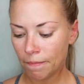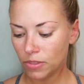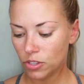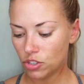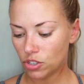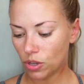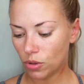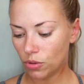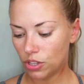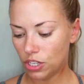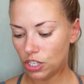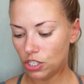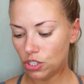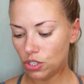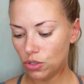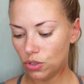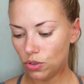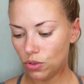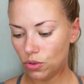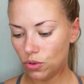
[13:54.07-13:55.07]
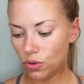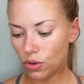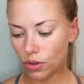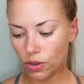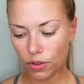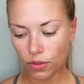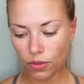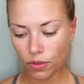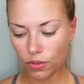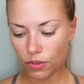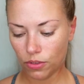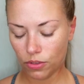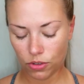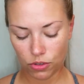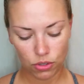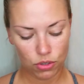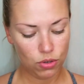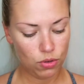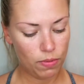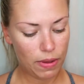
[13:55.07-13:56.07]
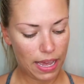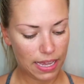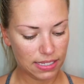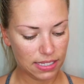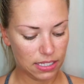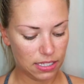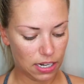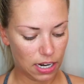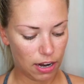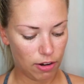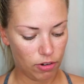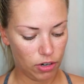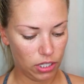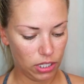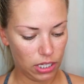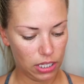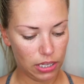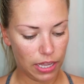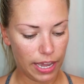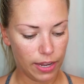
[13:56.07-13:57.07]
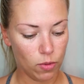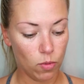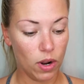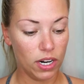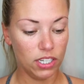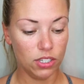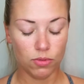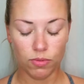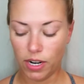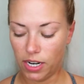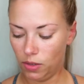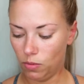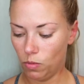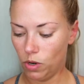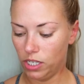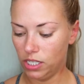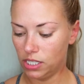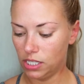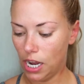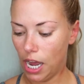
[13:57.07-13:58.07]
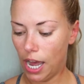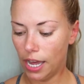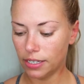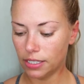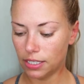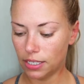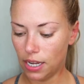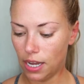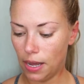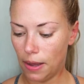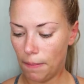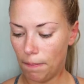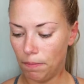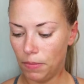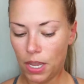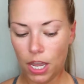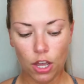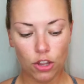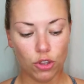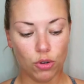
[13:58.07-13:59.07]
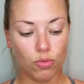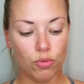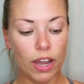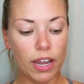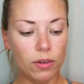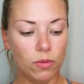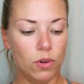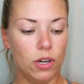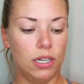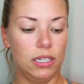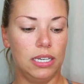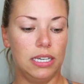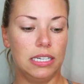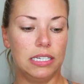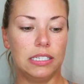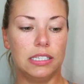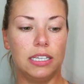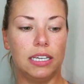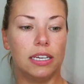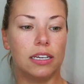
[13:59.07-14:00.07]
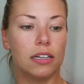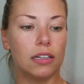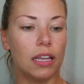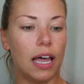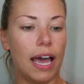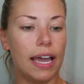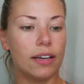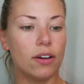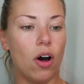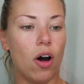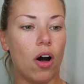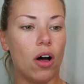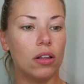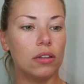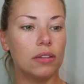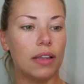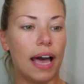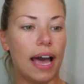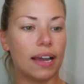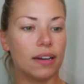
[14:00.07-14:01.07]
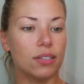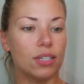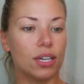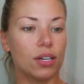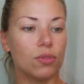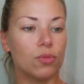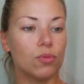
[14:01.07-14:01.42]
So the two masks that I really like, one is REN and one is not. The REN one is the Glycol Lactic